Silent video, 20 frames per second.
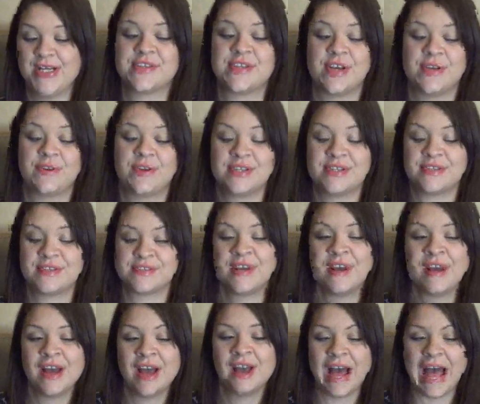So this,
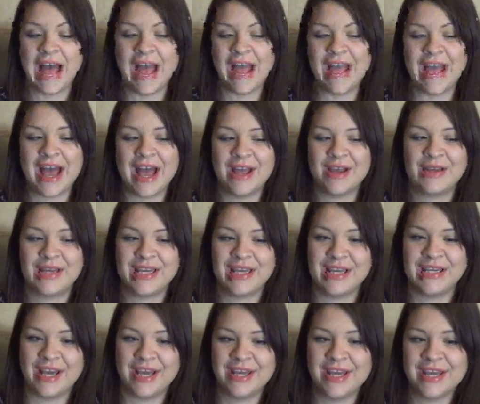I
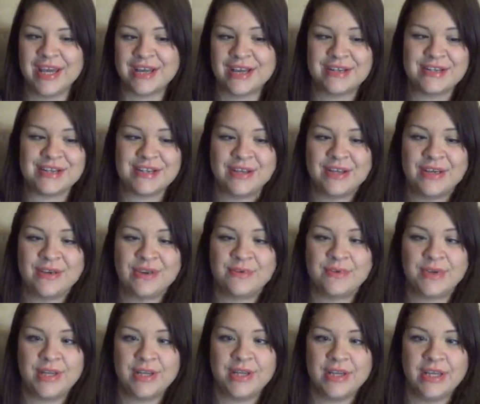cannot tell
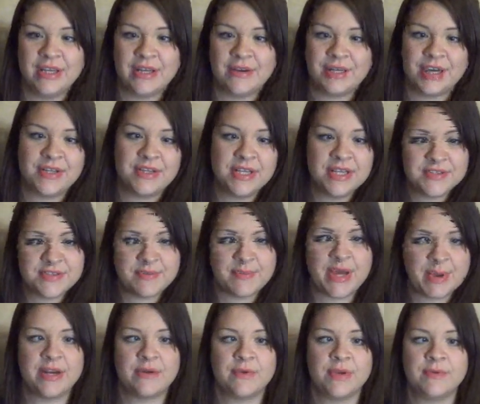you enough good things about it.